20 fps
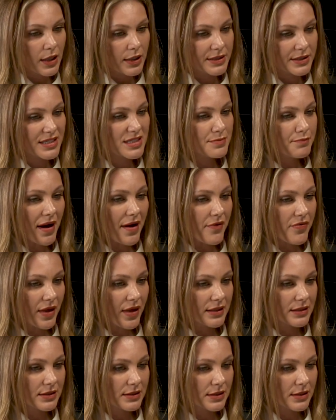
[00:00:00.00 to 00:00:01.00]
despite
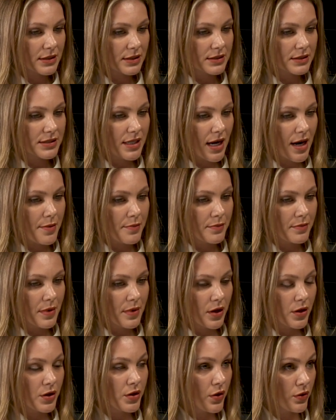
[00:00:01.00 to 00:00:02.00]
that time
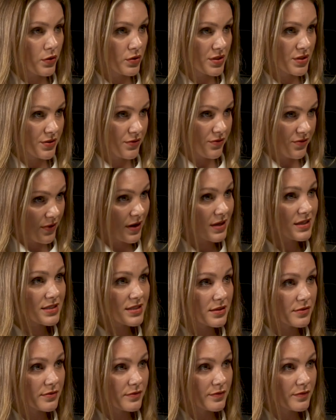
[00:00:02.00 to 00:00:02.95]
goes fast,